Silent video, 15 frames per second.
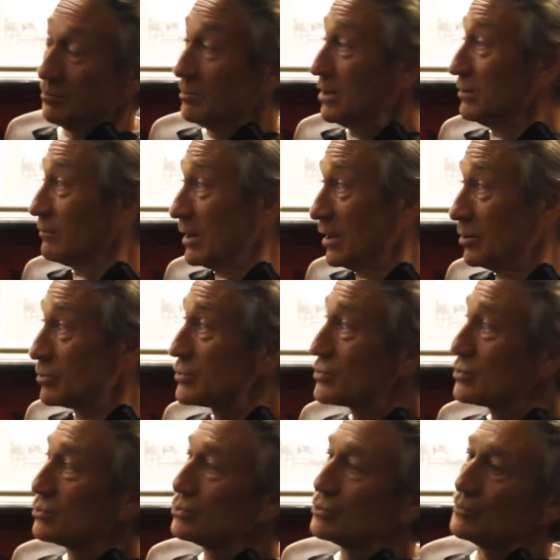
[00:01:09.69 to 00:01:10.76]
Meanwhile,
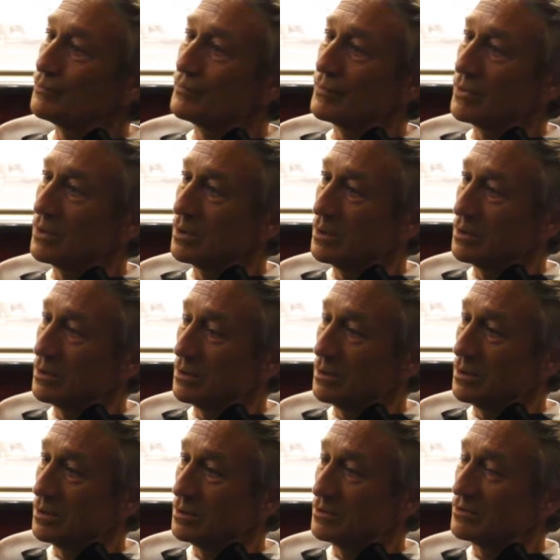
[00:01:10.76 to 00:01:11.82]
also um, uh,
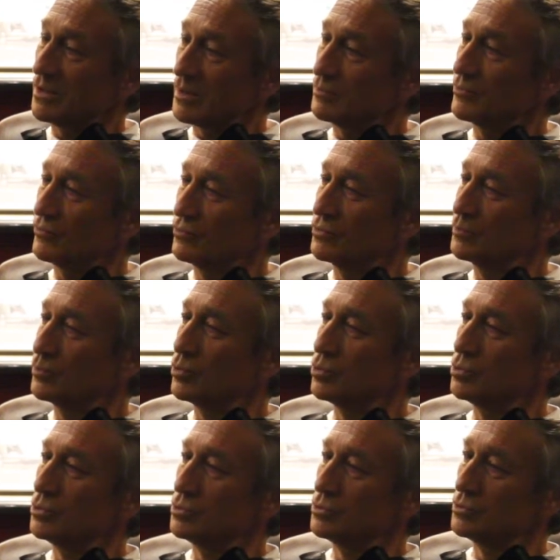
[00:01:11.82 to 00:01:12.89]
the type of
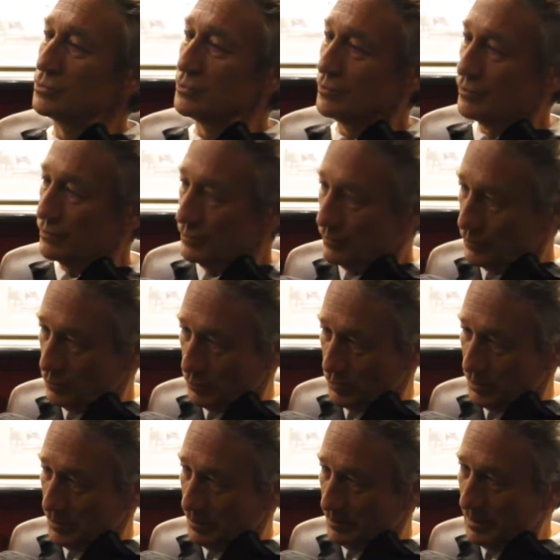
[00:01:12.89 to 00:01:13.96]
football
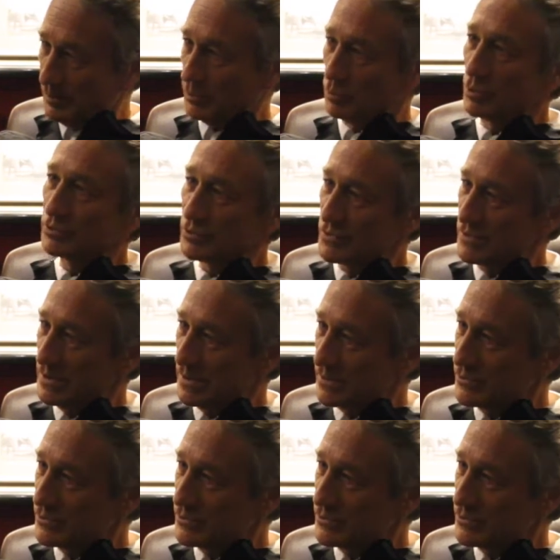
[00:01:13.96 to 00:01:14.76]
that people want to see and